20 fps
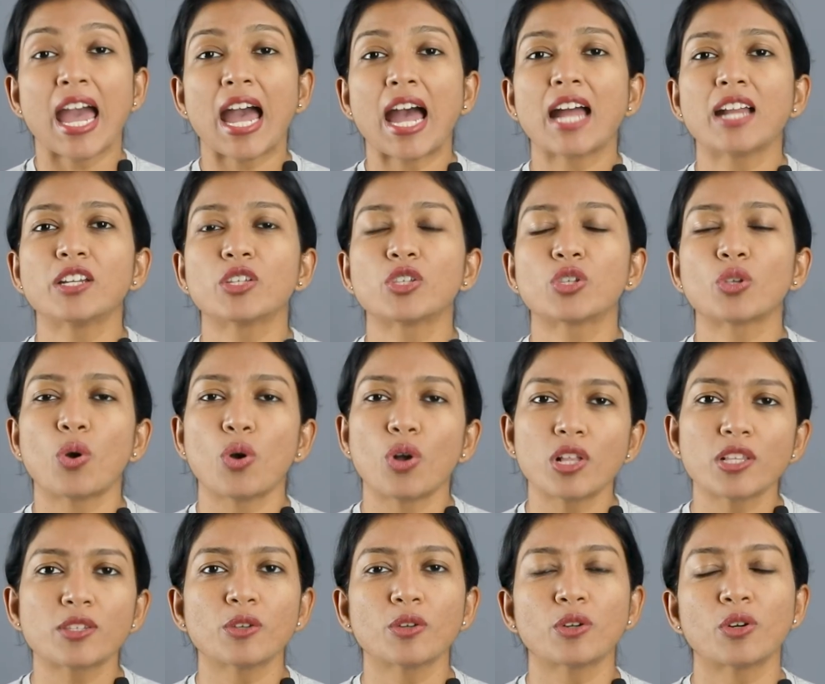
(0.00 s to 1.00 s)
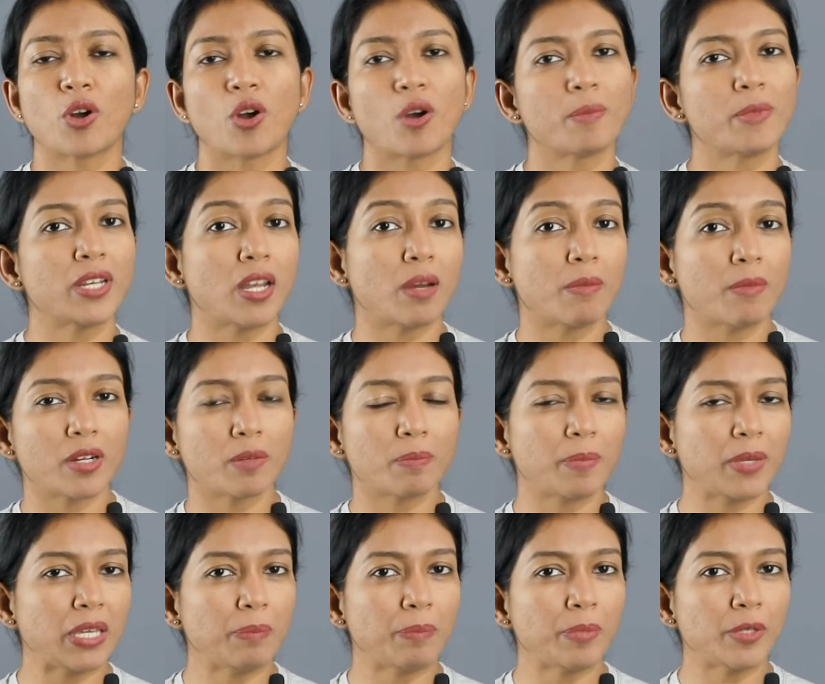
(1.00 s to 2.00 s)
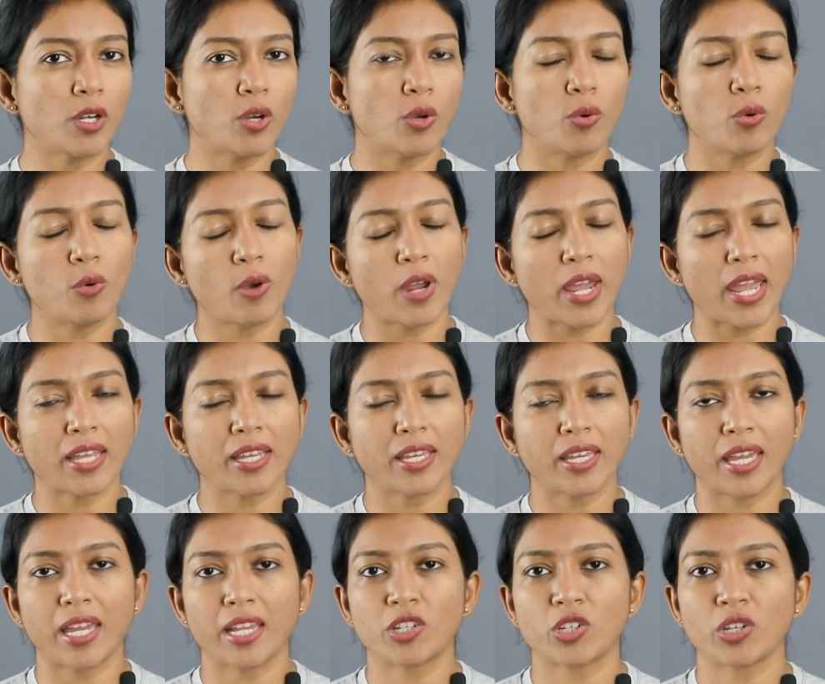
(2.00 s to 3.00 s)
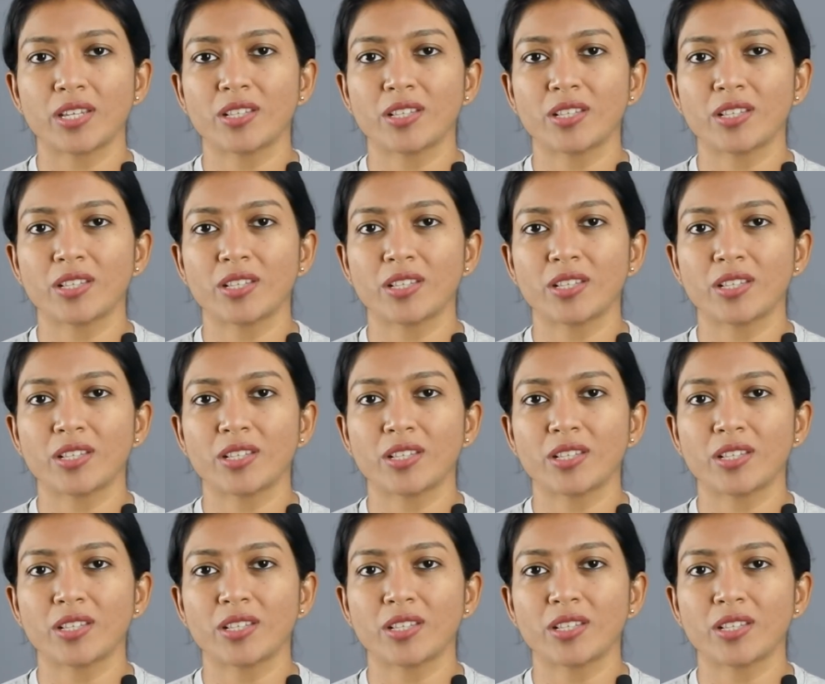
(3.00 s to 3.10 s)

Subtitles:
and is also common among people who engage